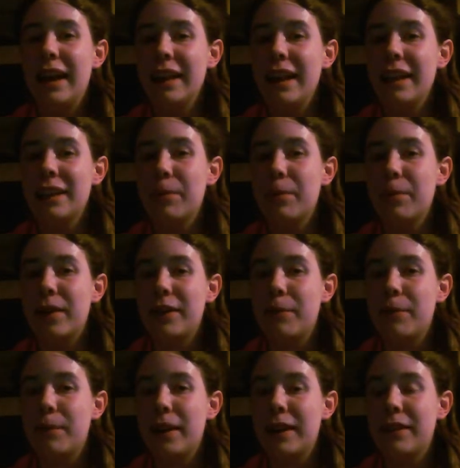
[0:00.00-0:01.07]
I like the
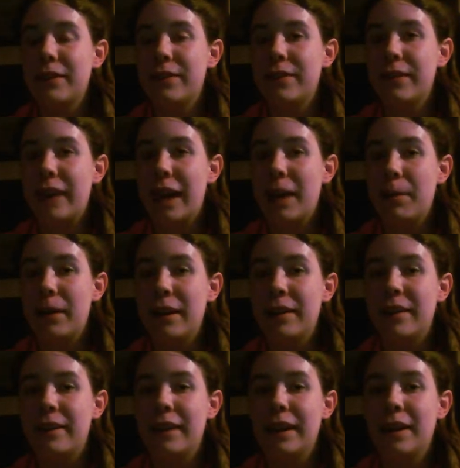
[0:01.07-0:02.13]
prospect of Cameron
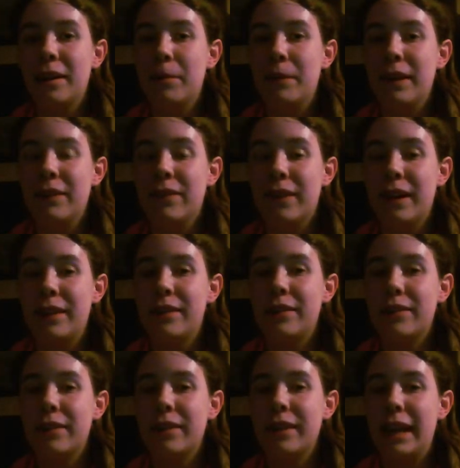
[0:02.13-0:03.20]
and Sierra being friends
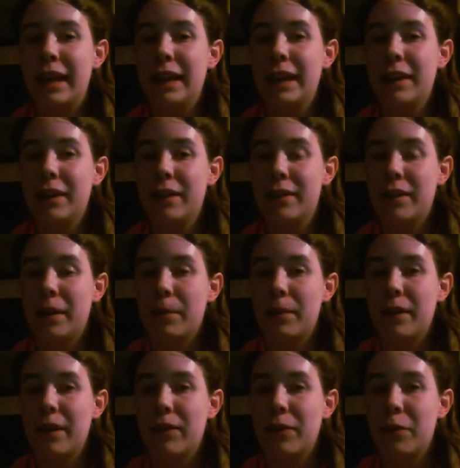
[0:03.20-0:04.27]
and relating on
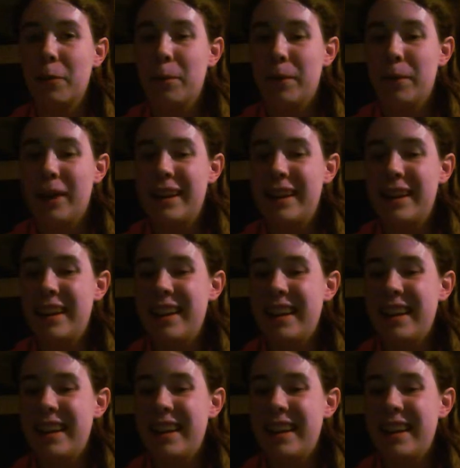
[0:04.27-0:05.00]
some level, but